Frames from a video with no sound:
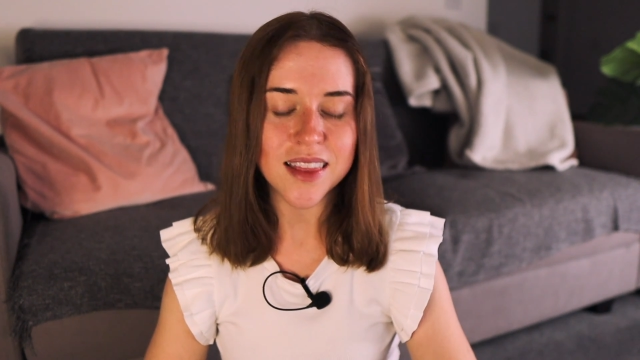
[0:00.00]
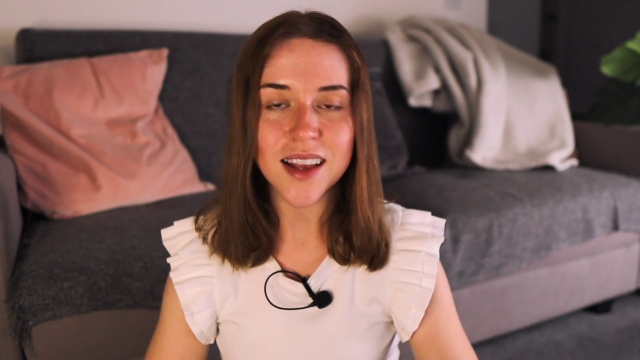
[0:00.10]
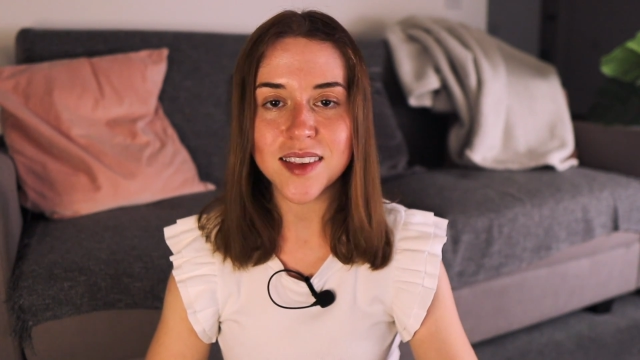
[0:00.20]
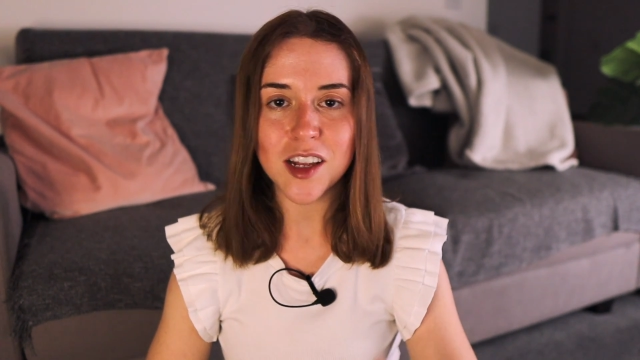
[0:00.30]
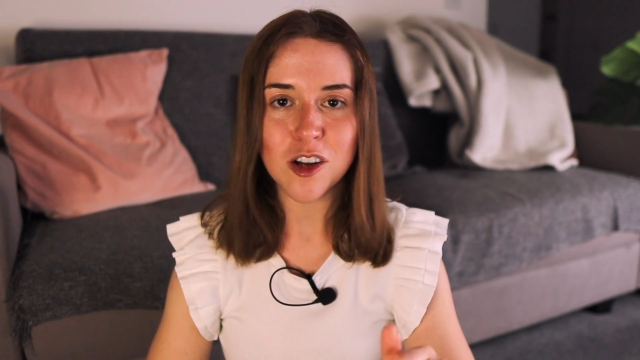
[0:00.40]
and
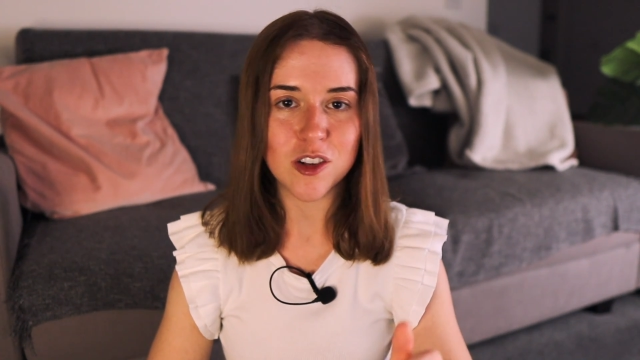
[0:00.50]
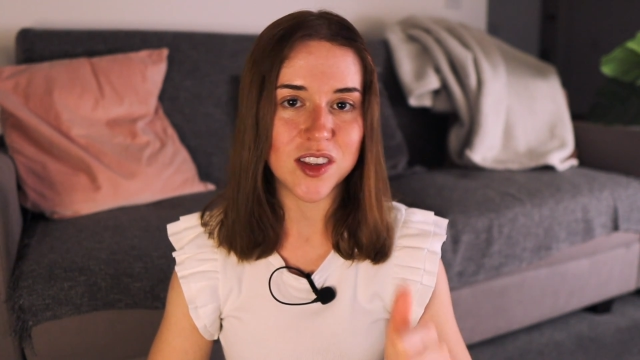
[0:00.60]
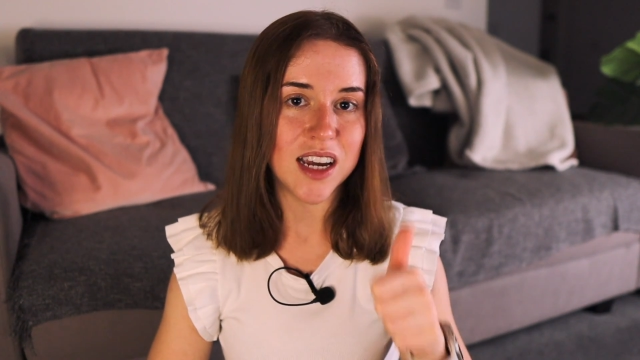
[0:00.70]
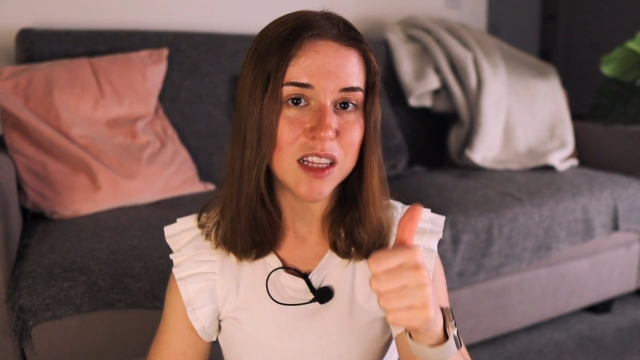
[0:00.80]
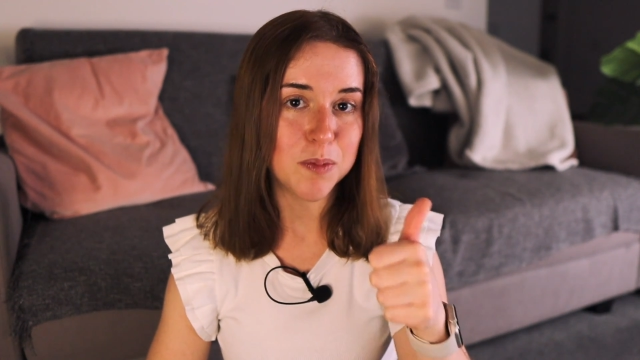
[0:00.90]
that's
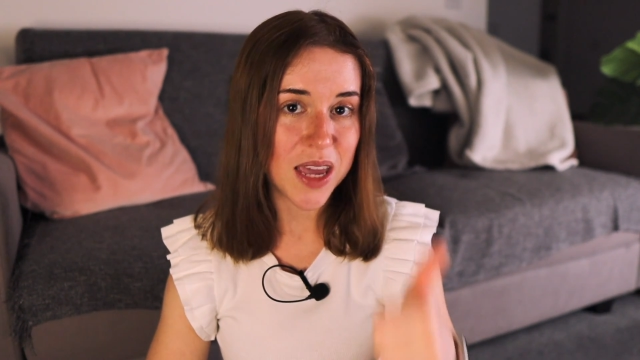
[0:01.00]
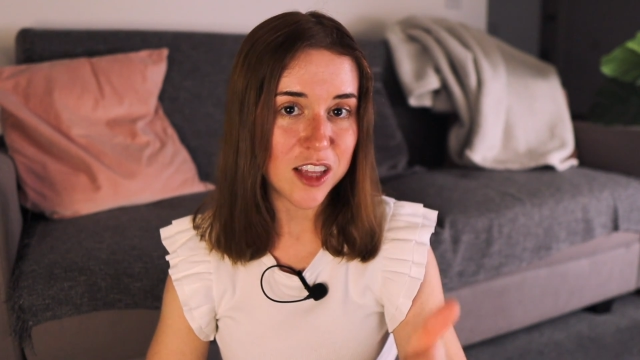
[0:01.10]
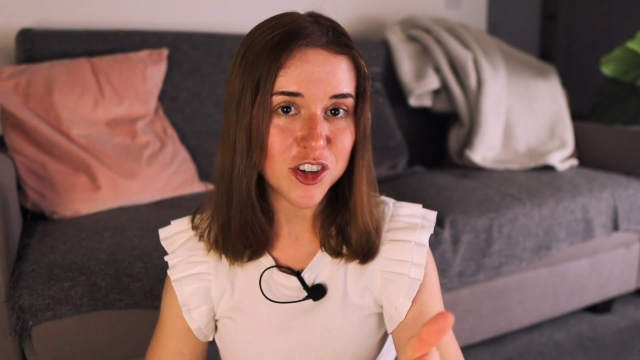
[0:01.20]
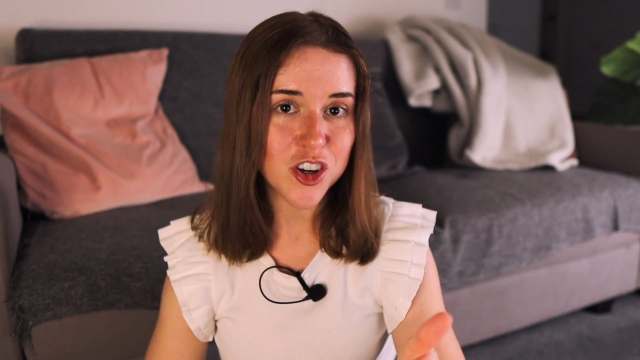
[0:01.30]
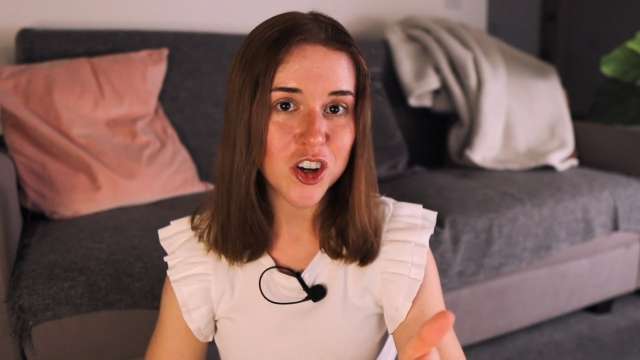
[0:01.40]
alongside
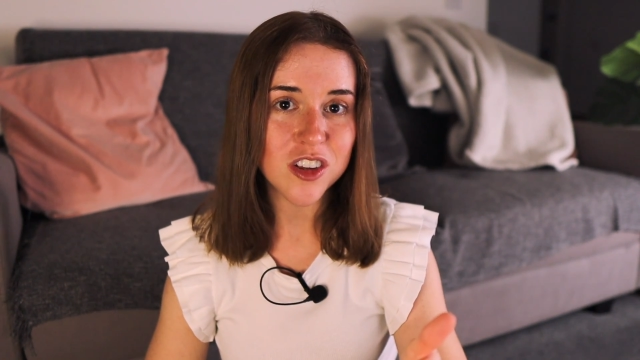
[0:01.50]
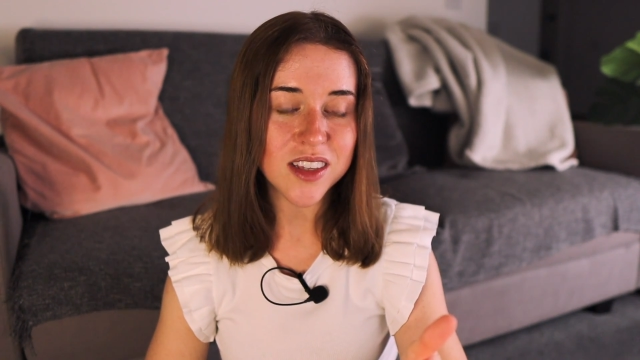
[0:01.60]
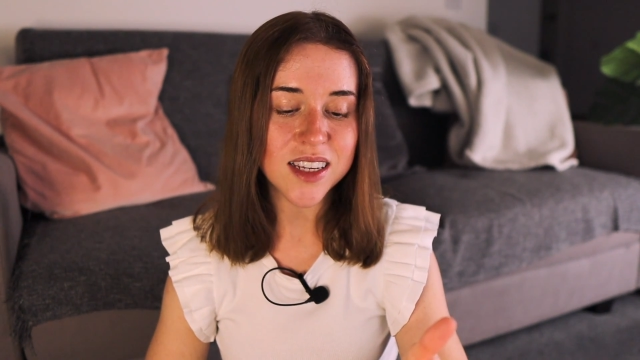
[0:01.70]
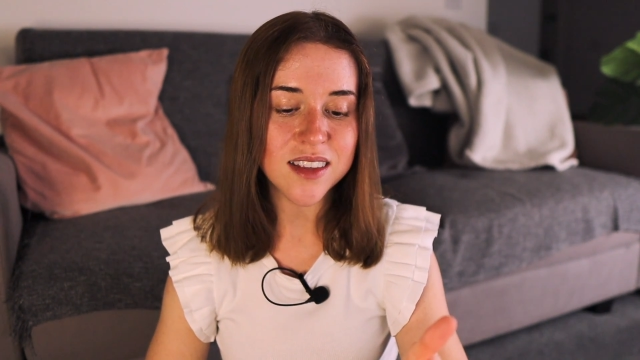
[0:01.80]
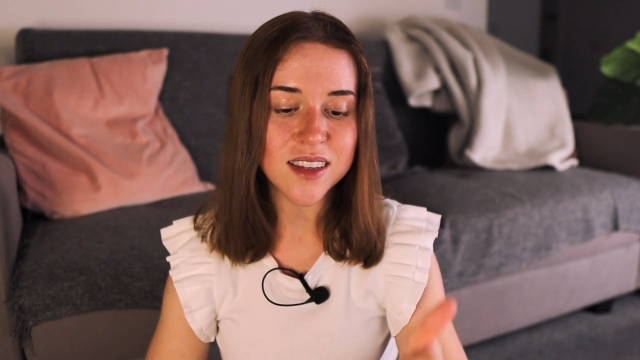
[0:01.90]
Patreon
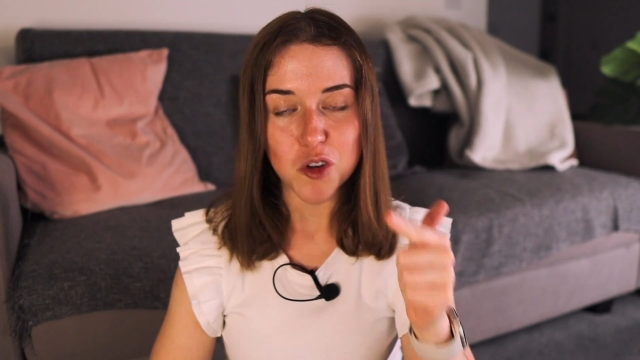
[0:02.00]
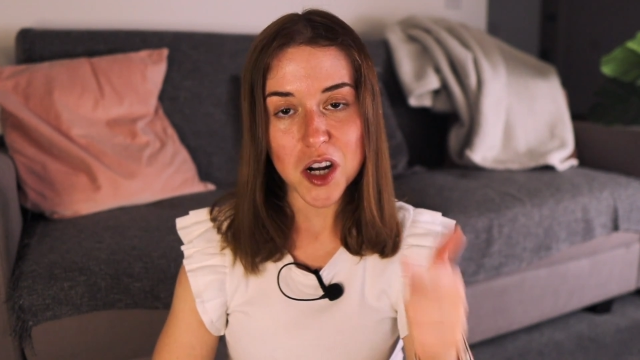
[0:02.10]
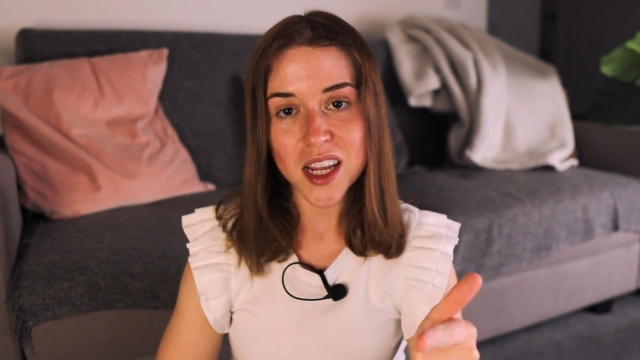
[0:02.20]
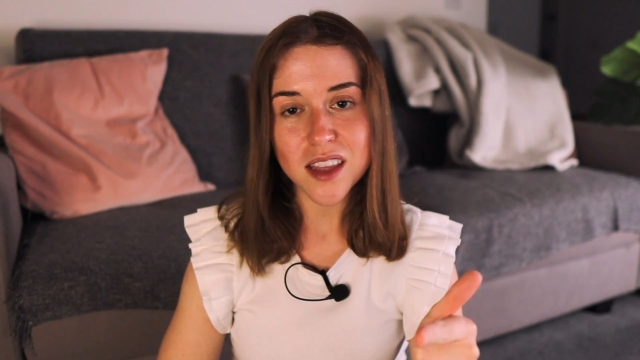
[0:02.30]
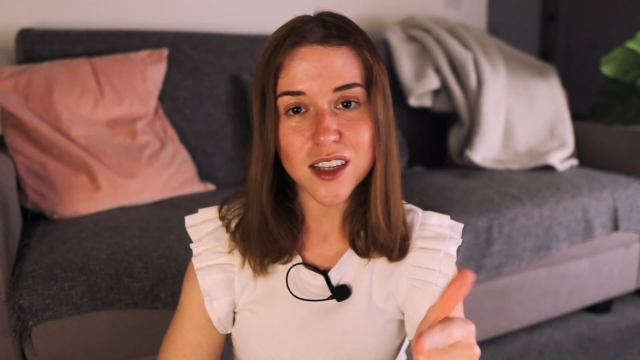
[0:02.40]
content,
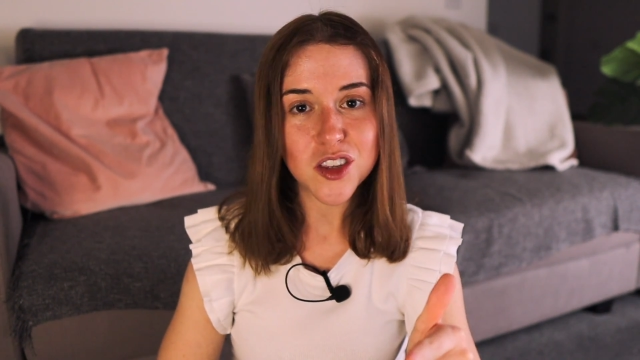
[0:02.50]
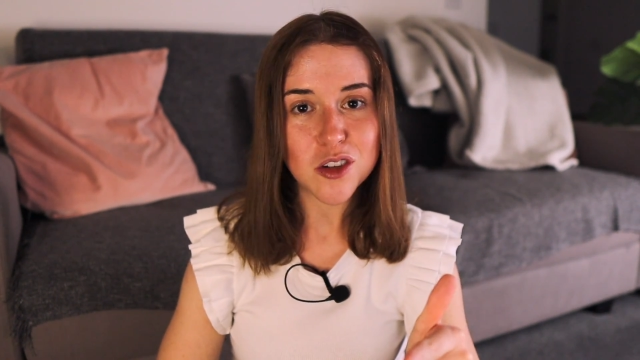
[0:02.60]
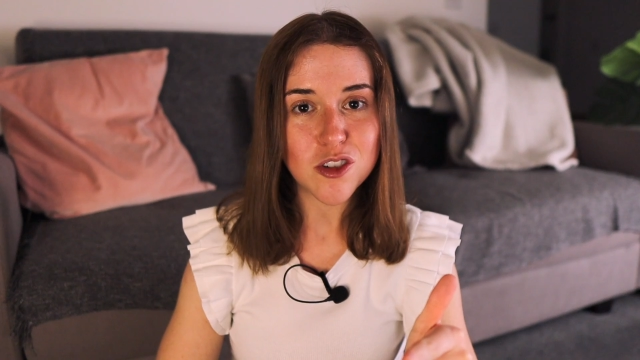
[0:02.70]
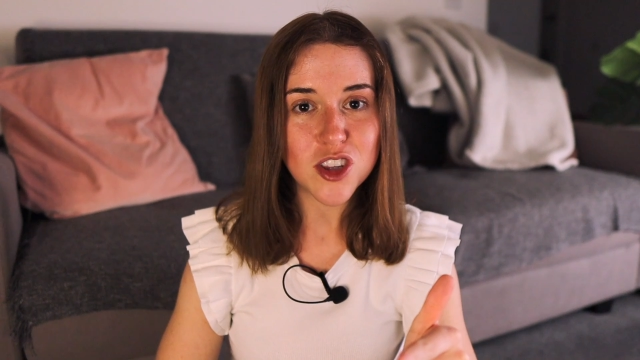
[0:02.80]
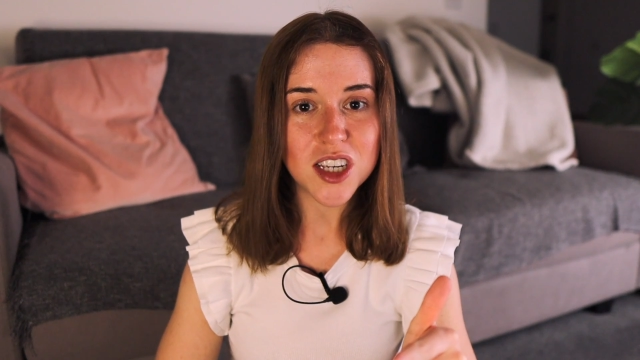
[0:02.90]
running a
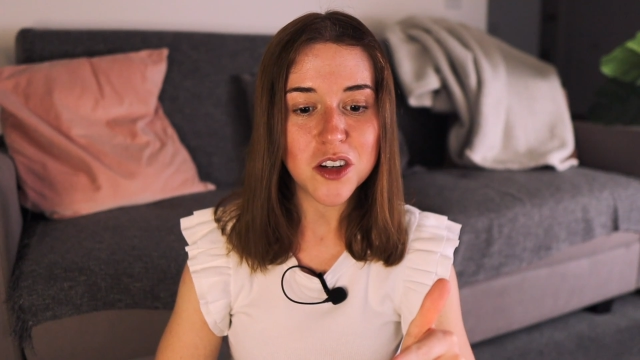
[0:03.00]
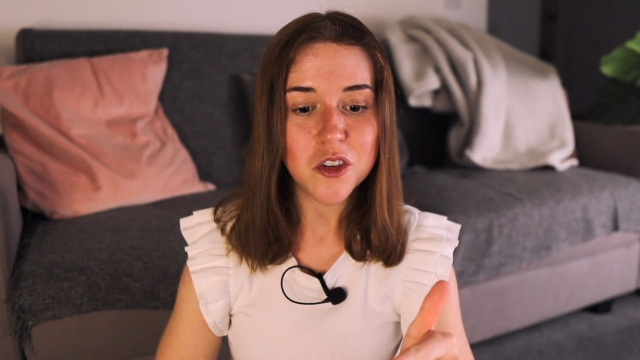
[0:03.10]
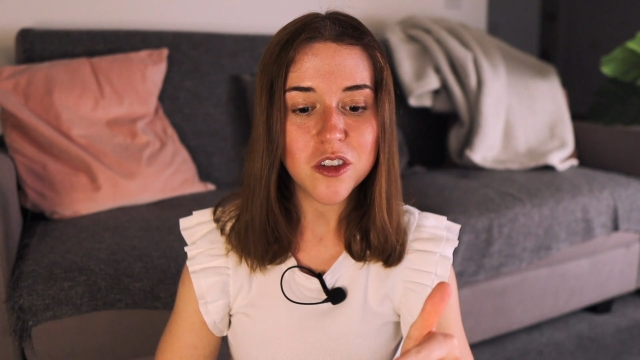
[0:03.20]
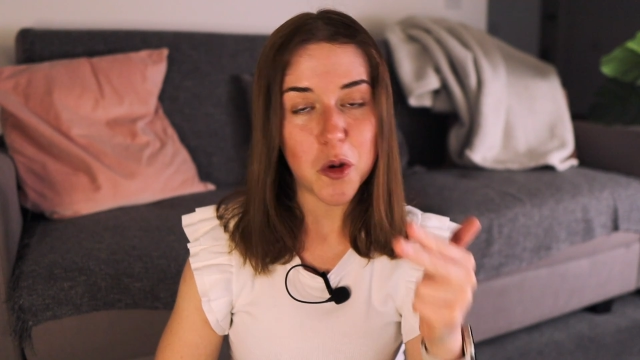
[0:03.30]
Discord channel,